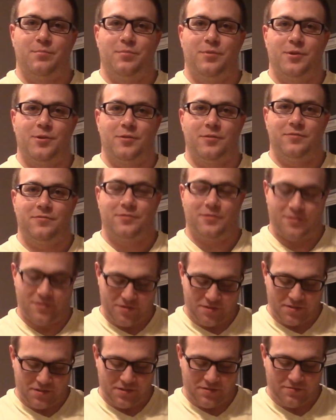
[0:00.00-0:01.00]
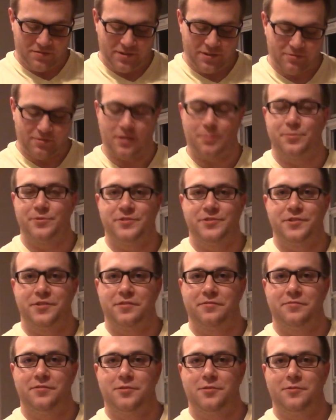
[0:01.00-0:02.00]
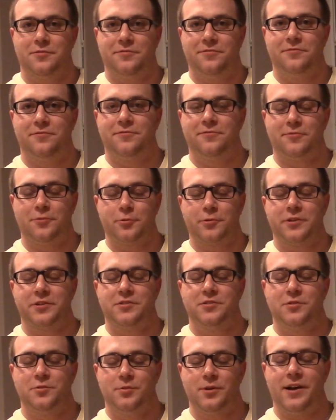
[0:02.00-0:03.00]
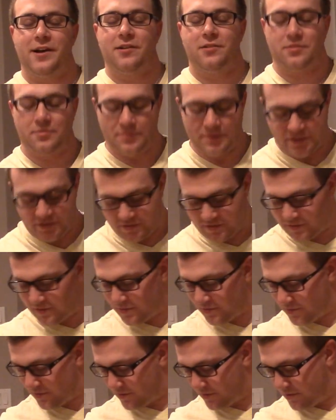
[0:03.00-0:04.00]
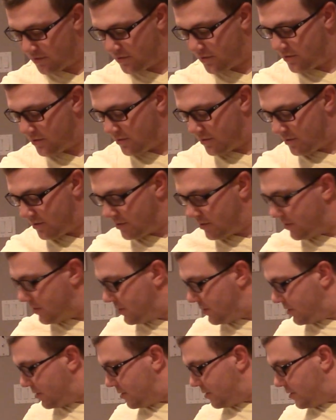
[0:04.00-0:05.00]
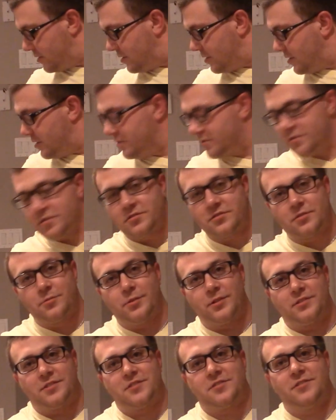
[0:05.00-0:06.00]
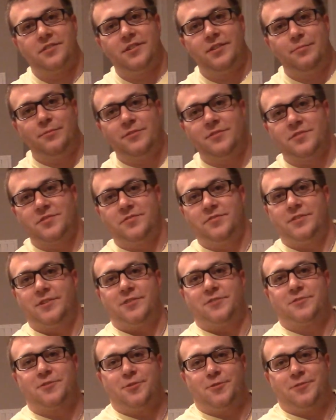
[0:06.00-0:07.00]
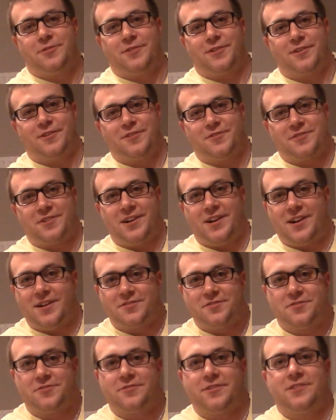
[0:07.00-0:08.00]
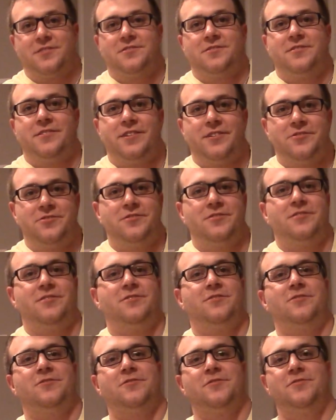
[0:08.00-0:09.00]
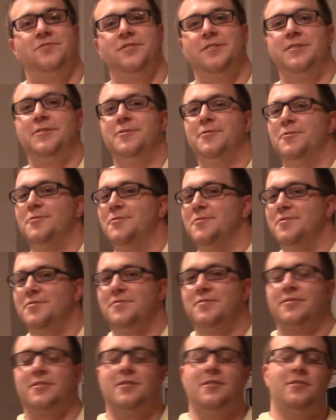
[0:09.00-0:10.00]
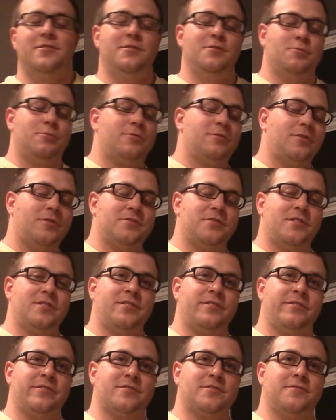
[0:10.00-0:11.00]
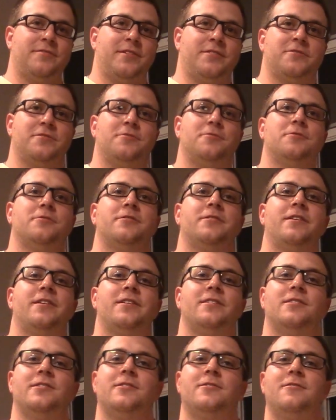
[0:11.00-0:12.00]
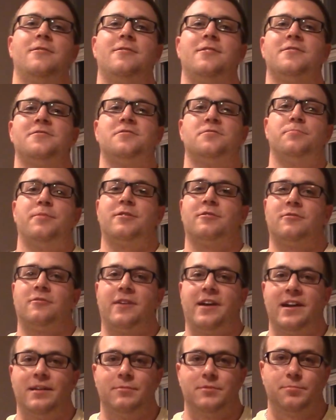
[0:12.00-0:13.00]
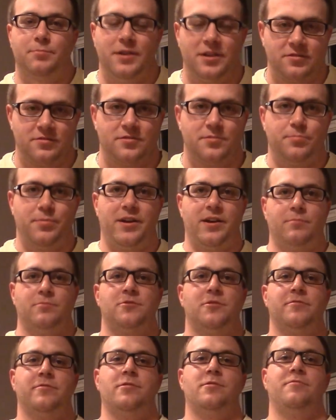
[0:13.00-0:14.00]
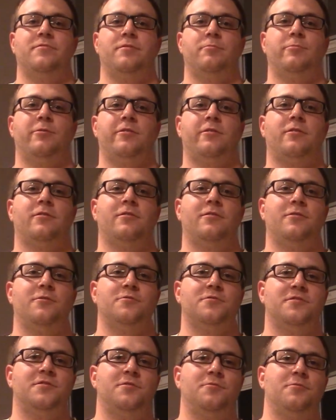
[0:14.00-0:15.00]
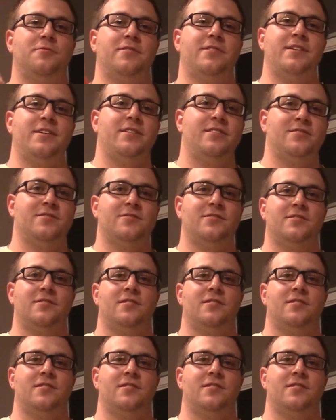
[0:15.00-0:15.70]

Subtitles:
poet for this evening, representing 42 Alchemists. Just a quick disclaimer, this video is going in our cushion concentrate section, so this video is for you adults 18 years of age and older and legally licensed medical cannabis patients. Bam! So if you don't fit one of those two things,